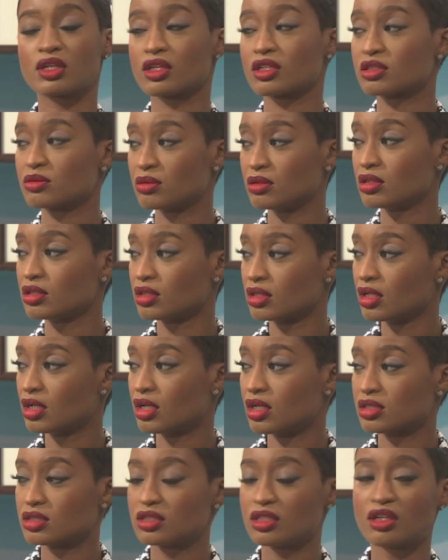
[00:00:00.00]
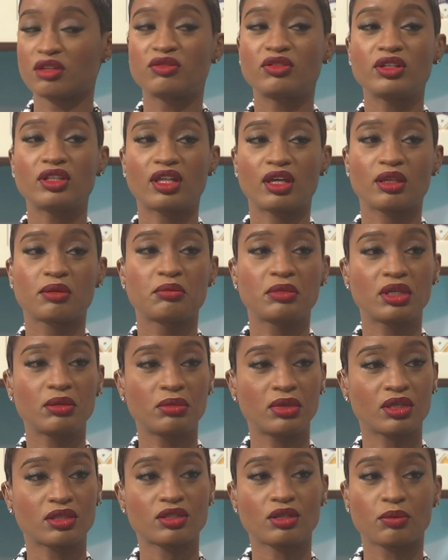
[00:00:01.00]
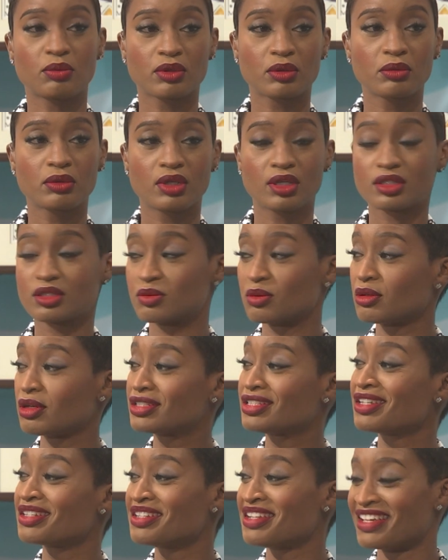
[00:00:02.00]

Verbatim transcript: we can explore in the last mm -hmm. day. I mm-hmm. feel like it may be a topic we'll explore at